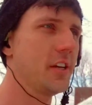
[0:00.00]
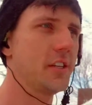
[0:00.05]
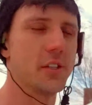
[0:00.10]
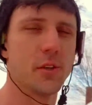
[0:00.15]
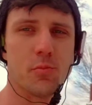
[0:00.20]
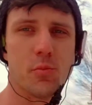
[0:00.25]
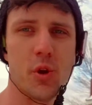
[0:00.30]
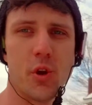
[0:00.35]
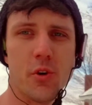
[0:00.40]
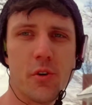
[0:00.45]
It's
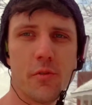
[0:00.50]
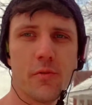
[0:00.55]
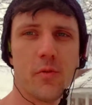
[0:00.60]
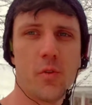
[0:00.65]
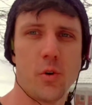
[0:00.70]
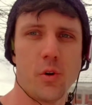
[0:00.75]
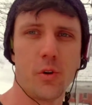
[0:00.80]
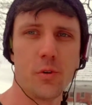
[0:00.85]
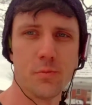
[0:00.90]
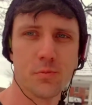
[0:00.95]
a
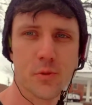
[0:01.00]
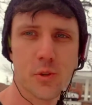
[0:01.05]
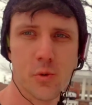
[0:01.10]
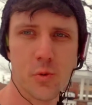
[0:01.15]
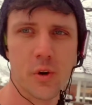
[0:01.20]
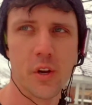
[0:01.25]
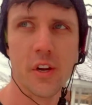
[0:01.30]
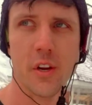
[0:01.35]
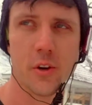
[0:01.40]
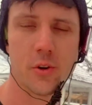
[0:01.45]
beautiful
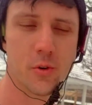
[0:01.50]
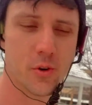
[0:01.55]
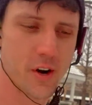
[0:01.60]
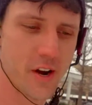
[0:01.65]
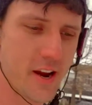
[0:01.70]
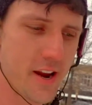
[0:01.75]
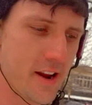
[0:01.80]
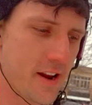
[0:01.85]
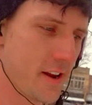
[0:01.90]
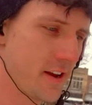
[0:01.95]

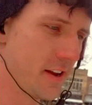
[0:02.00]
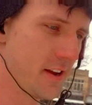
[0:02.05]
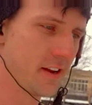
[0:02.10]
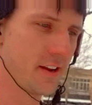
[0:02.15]
20-degree